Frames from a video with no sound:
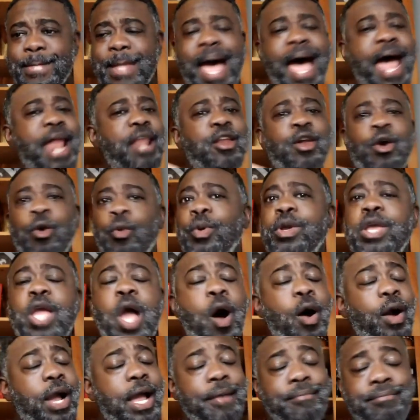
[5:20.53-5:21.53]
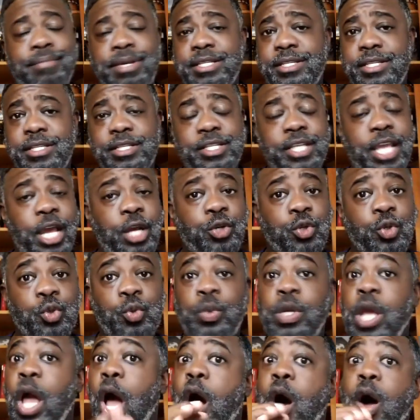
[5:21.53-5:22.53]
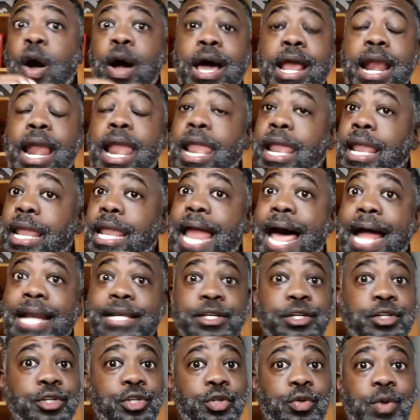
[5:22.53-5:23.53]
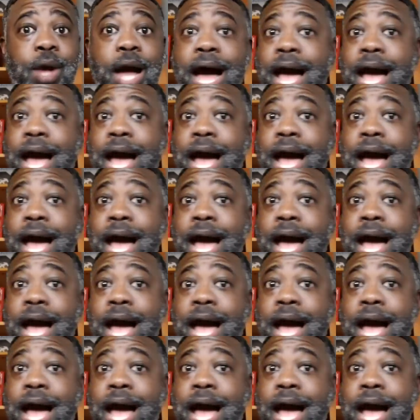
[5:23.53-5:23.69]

I know we all got busy schedules. We all got a lot to do.